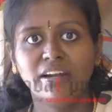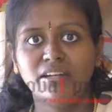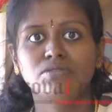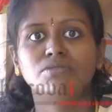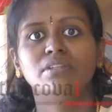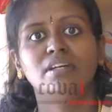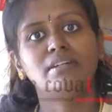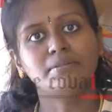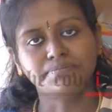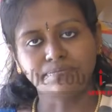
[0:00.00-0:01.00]
understood that
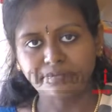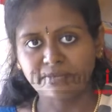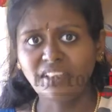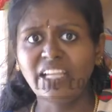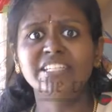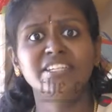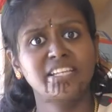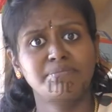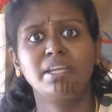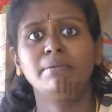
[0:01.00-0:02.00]
she
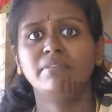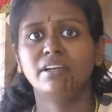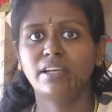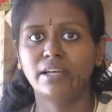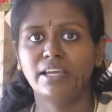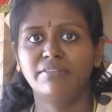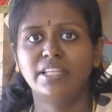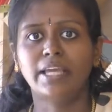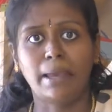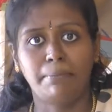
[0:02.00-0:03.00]
has been
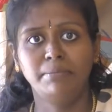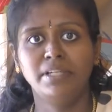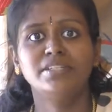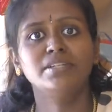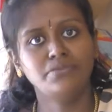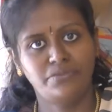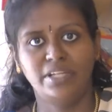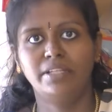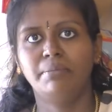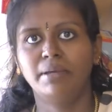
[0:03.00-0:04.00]
given the capability to
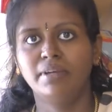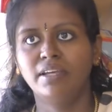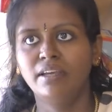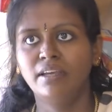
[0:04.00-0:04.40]
feed the baby.